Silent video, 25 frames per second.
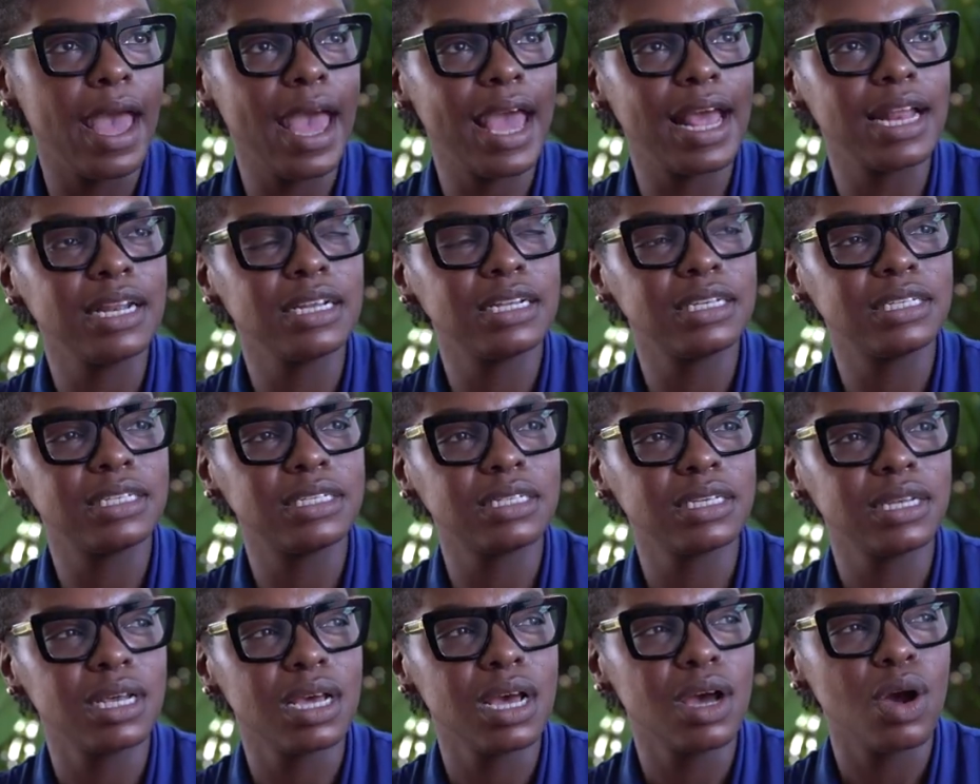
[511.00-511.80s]

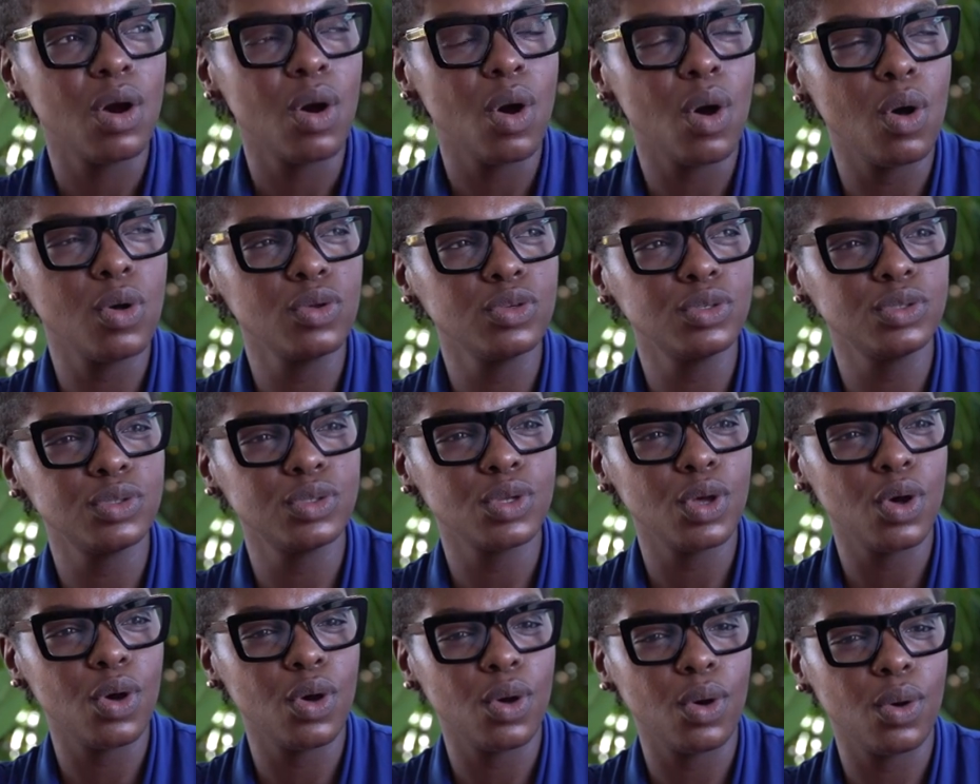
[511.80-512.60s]
And
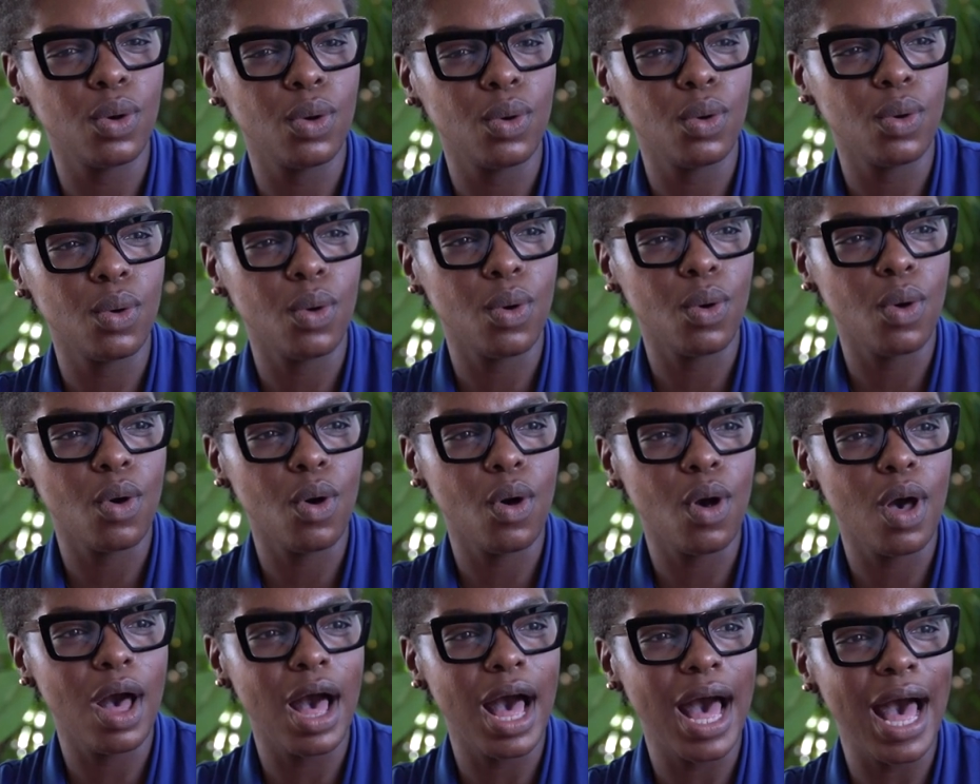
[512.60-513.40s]
also,
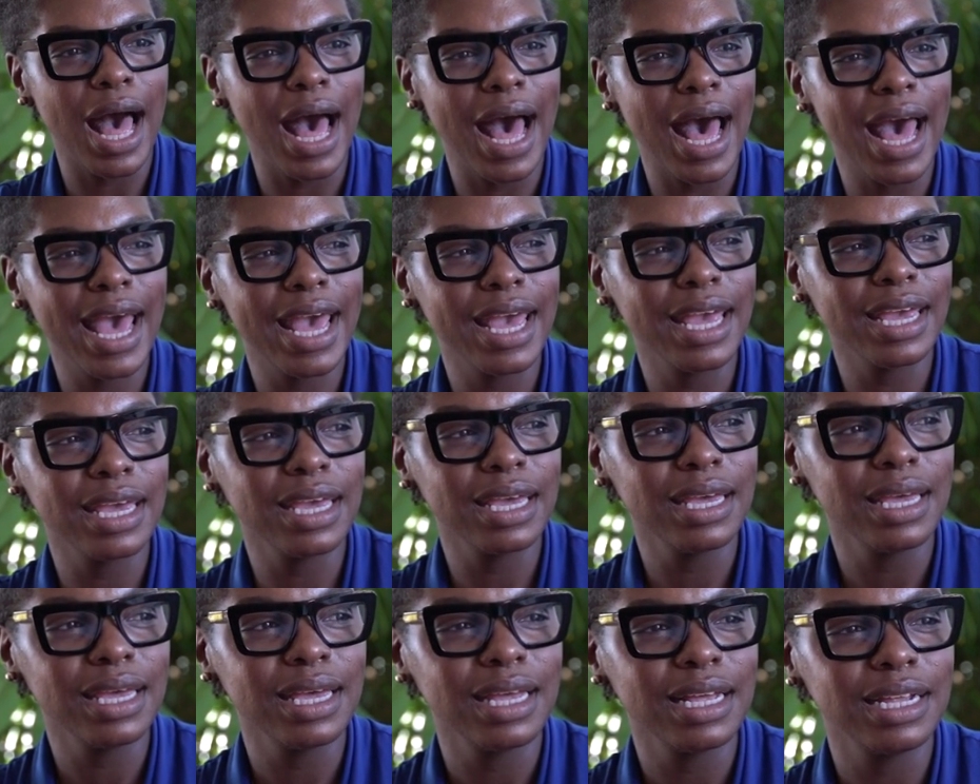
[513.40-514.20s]

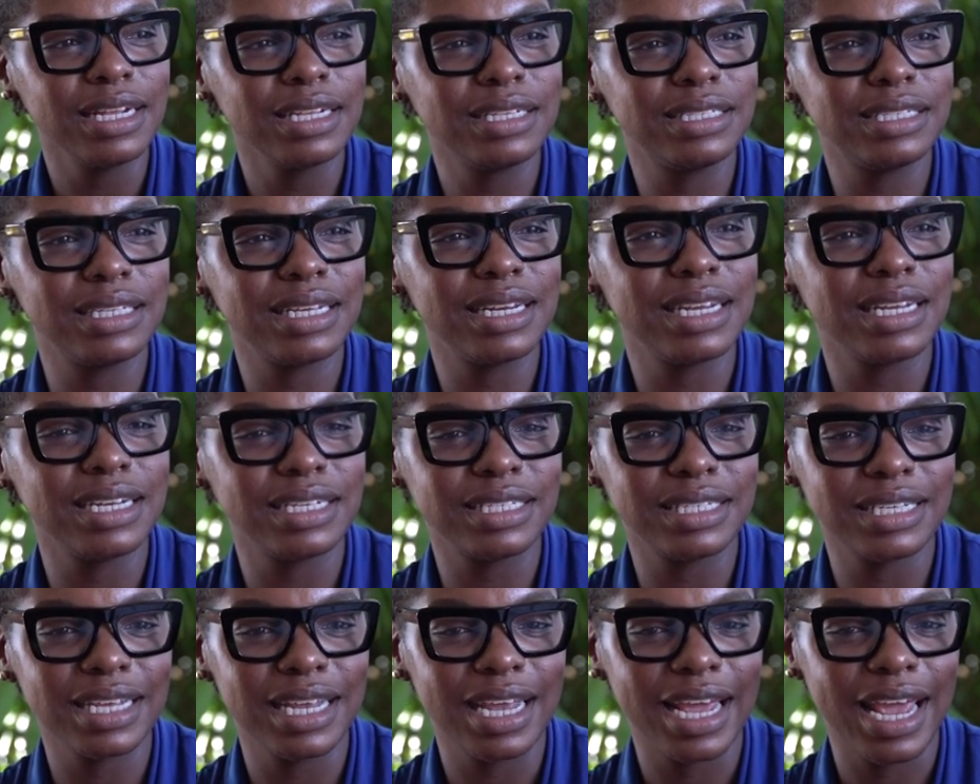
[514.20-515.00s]
I
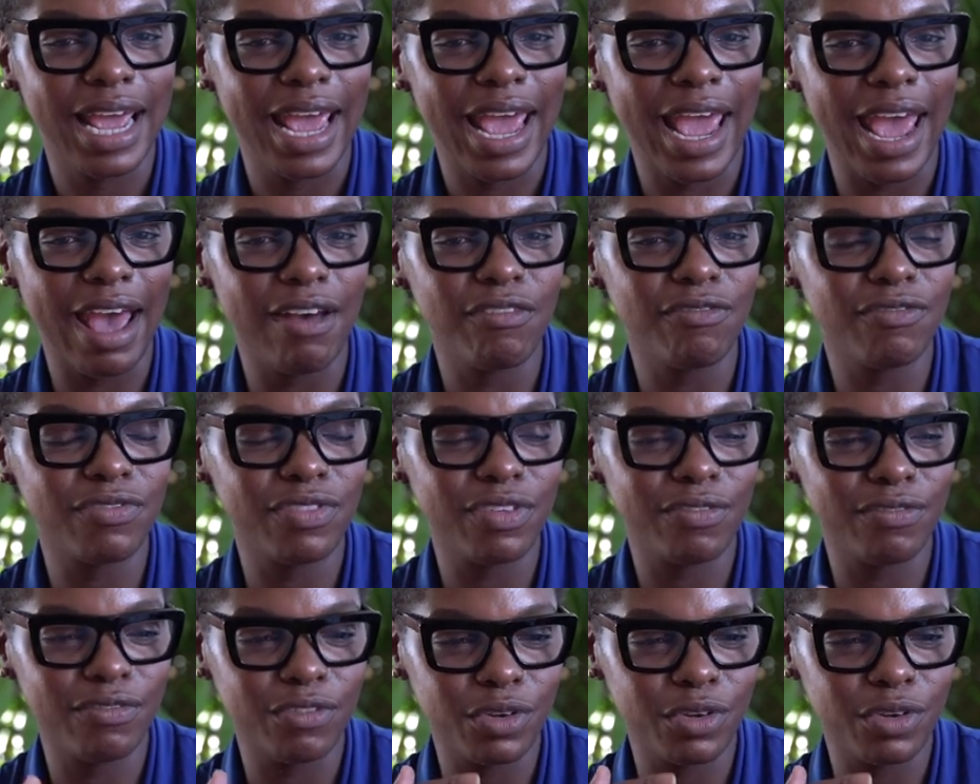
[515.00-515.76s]
didn't have the